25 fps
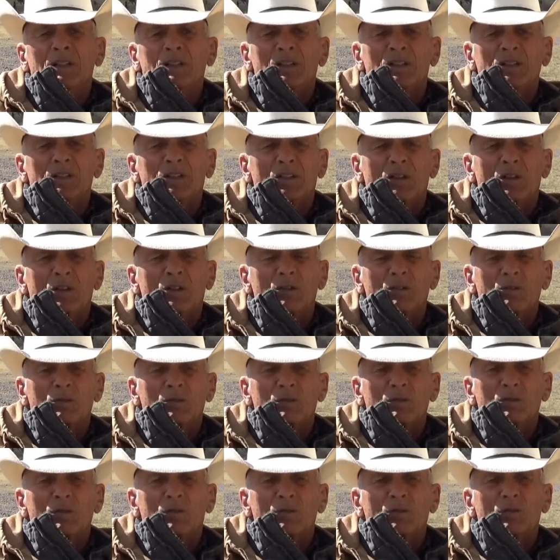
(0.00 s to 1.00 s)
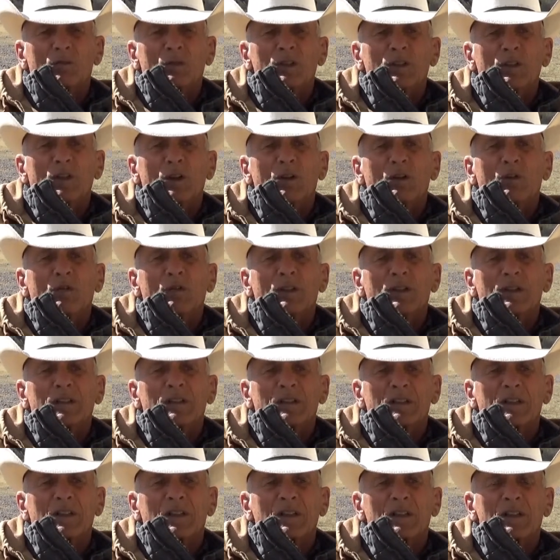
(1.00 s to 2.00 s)
So we know that
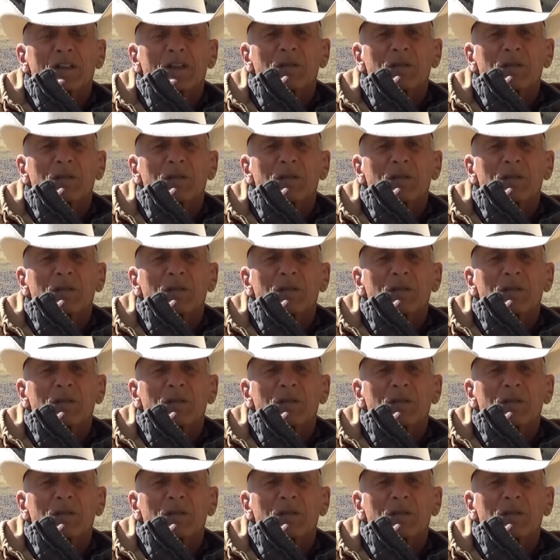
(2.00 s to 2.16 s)
they